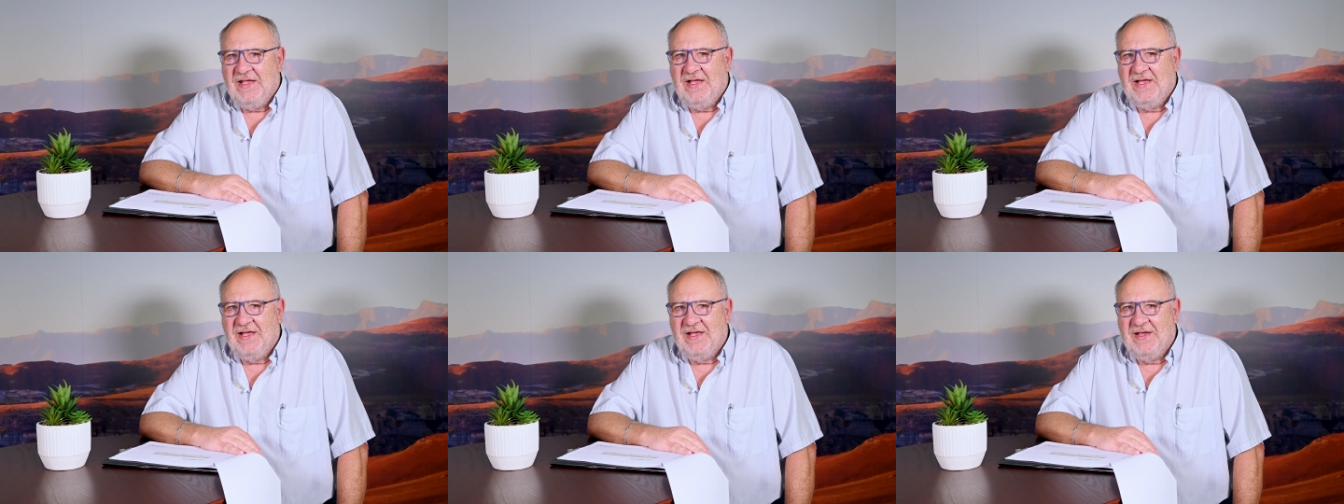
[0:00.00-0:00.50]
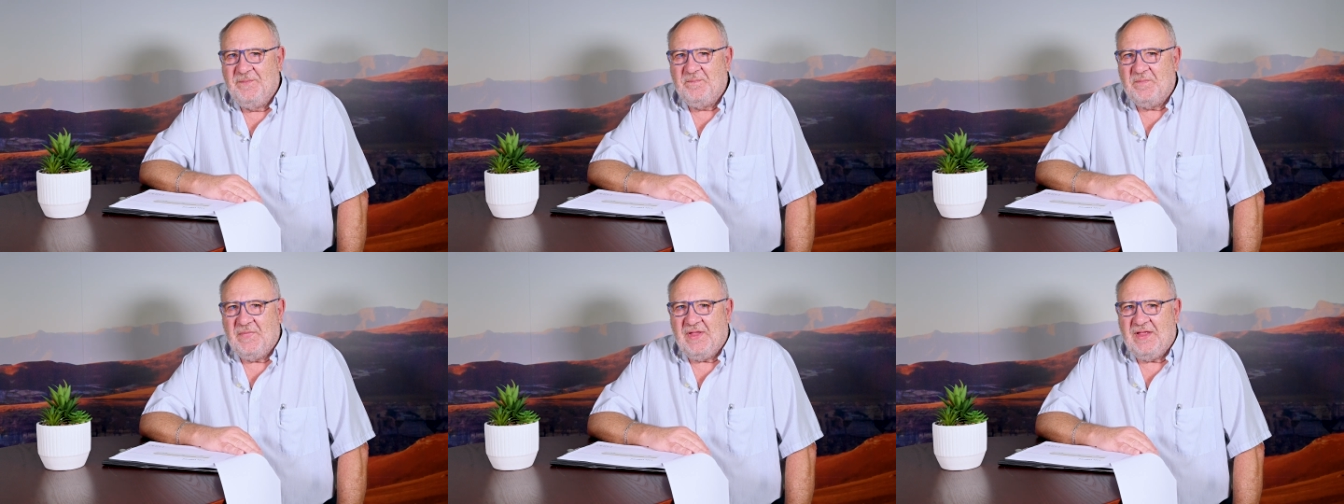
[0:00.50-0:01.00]

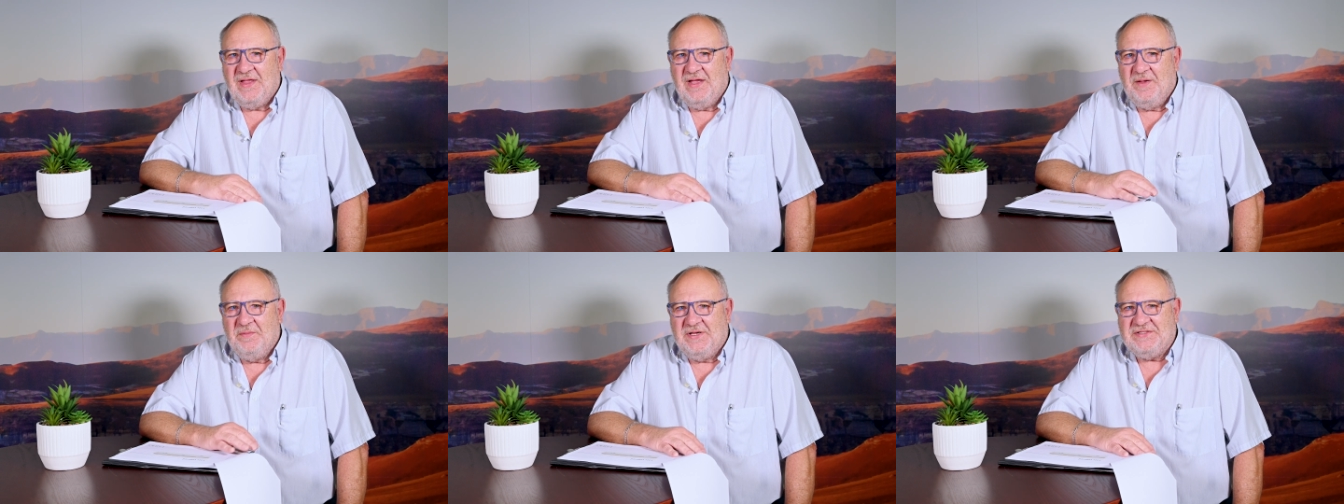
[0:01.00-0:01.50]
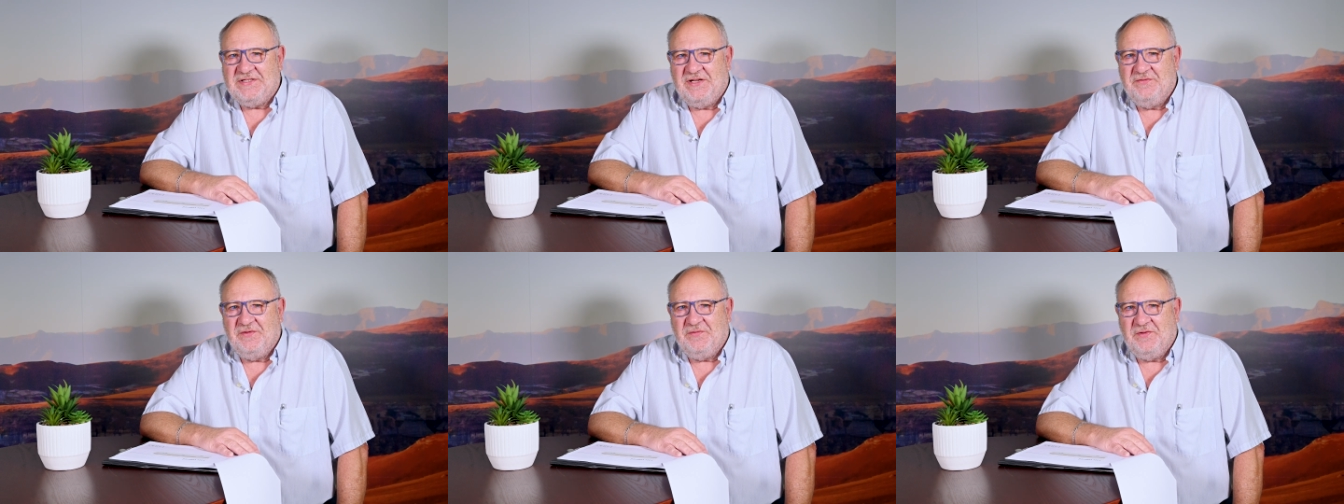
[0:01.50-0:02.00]
I must
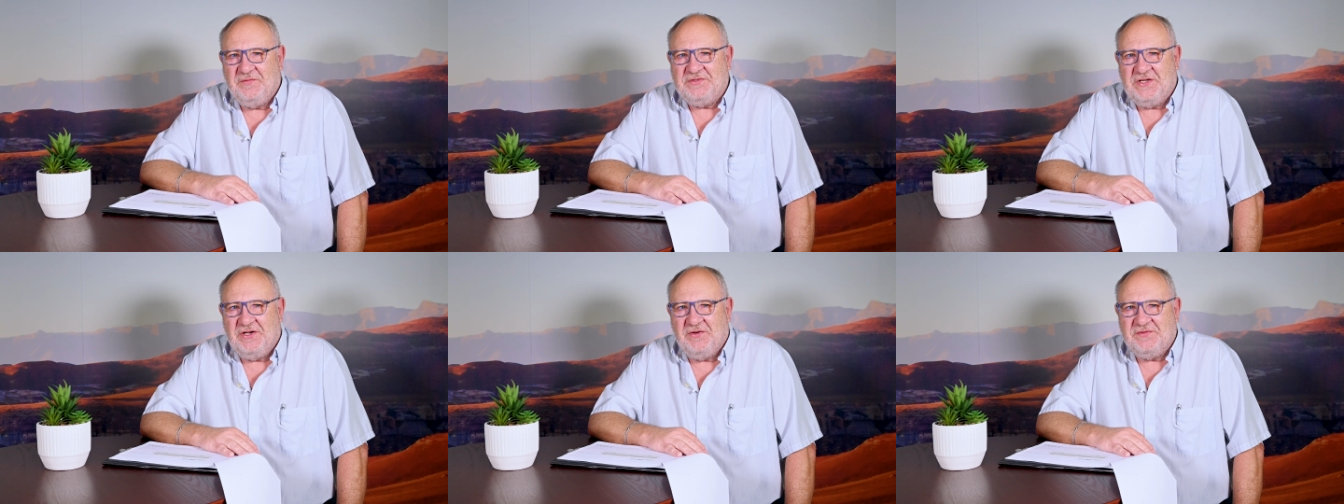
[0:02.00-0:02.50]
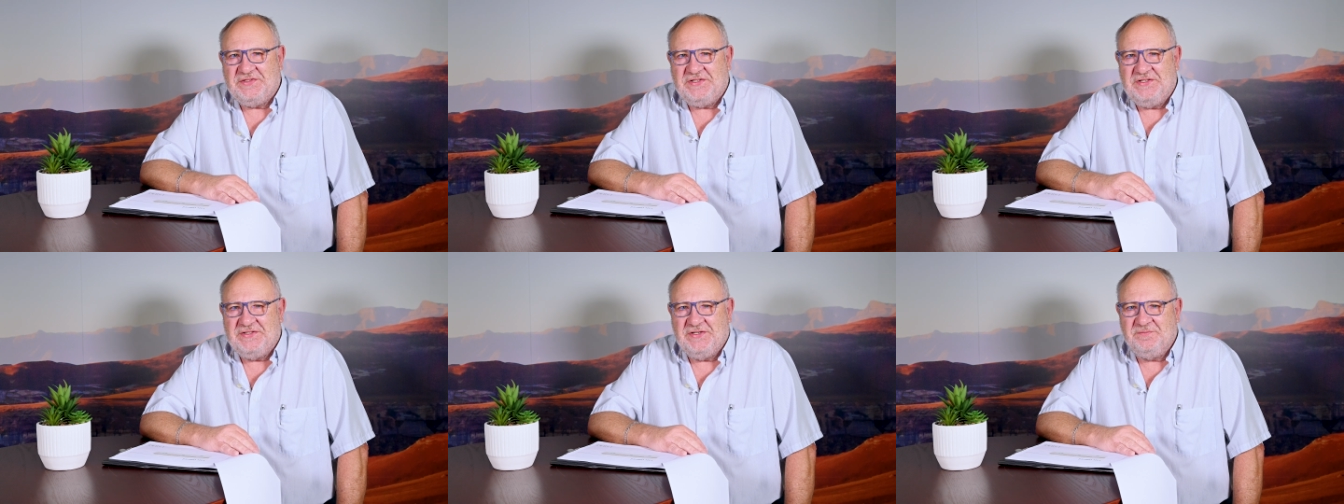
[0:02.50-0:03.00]
say the fifth sale of the
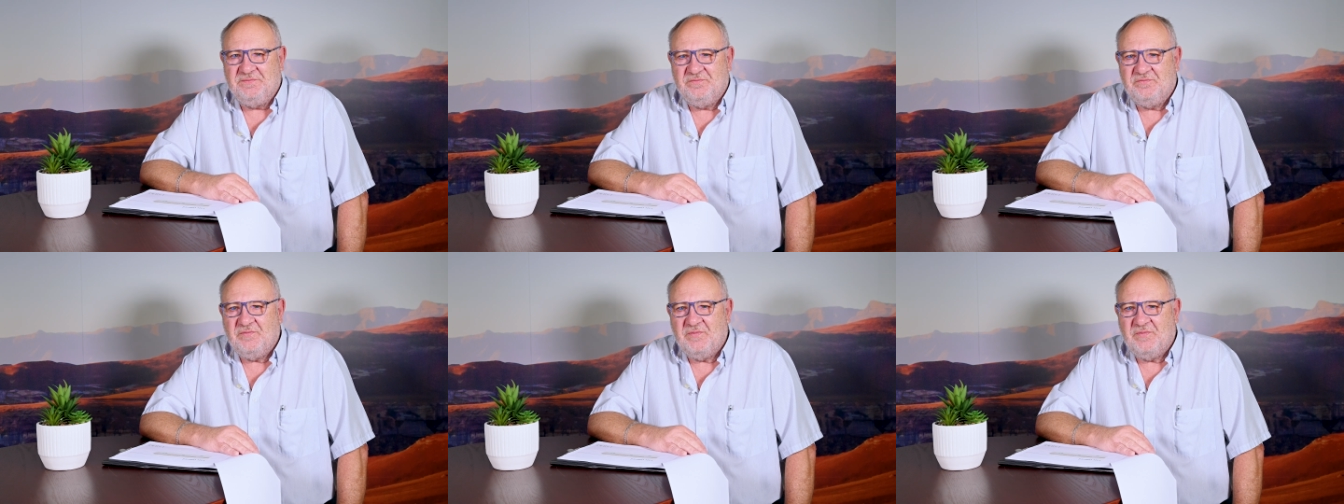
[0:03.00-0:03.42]
season